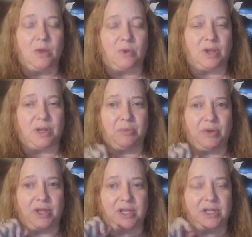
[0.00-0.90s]
We're going to
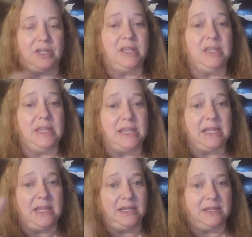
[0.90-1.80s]
put
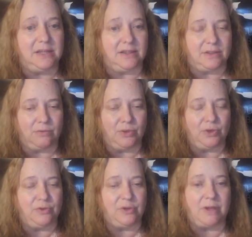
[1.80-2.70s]
need, the
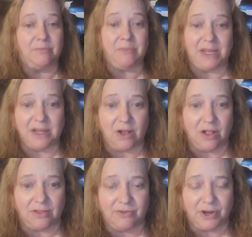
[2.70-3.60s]
rune of meeting
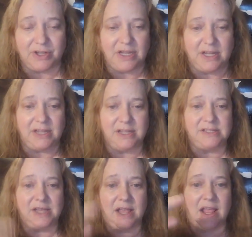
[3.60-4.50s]
all of our
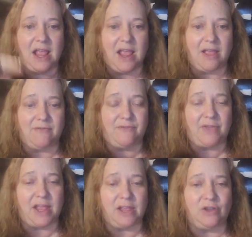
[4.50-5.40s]
needs, and
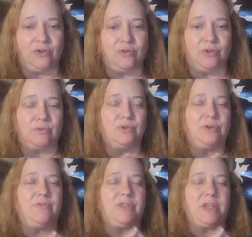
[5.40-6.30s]
Theyu, the rune
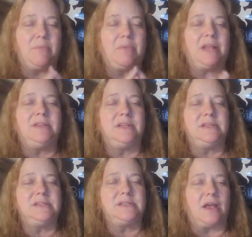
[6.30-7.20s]
of the
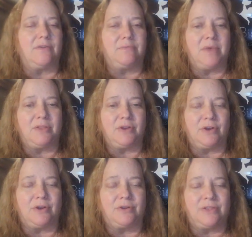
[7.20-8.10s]
abundance of Mother
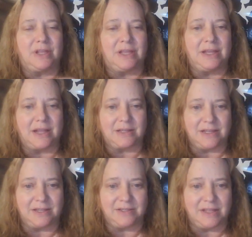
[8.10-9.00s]
Earth and
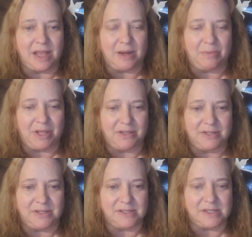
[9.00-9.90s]
connecting into that
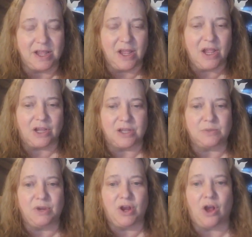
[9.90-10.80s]
abundance because
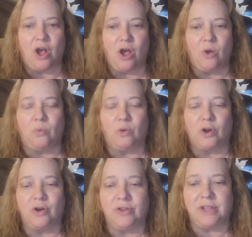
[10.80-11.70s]
we are all
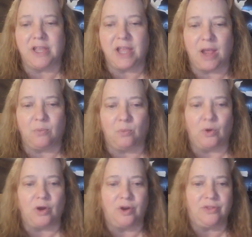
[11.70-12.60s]
worthy and
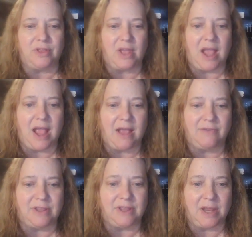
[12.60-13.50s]
worth
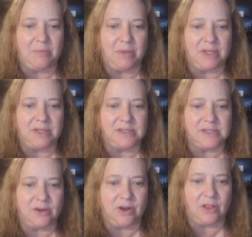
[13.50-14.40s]
having that
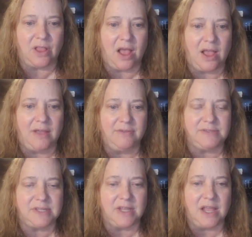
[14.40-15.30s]
abundance in our
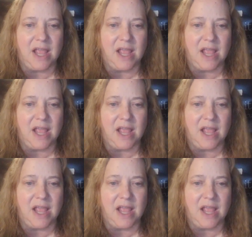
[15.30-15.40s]
lives,